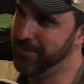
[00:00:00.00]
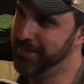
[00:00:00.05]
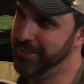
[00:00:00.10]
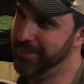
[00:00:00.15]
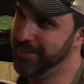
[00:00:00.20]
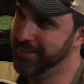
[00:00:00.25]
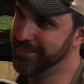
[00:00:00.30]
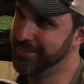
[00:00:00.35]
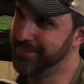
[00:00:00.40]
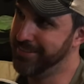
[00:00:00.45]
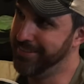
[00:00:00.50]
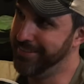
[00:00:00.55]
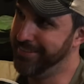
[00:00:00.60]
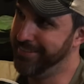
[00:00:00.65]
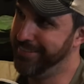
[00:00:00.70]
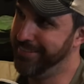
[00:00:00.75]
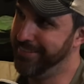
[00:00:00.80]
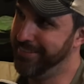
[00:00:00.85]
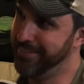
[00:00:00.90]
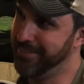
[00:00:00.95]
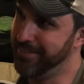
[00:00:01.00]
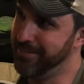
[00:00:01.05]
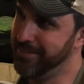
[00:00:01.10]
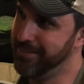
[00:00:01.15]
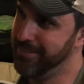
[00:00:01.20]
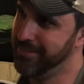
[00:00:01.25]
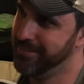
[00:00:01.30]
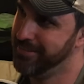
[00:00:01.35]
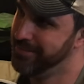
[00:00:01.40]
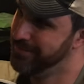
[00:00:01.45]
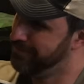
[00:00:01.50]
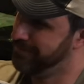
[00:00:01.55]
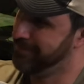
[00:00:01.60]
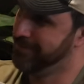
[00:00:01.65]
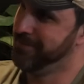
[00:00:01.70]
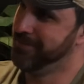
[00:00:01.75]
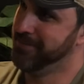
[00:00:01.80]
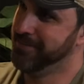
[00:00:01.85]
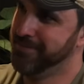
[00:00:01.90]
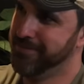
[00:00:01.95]
I bass. ain't got it, so uh, you
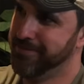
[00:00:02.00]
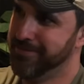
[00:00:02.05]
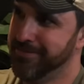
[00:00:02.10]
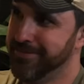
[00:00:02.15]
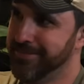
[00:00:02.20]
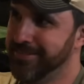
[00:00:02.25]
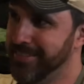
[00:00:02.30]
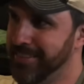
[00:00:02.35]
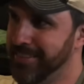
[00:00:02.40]
ain't gonna get it.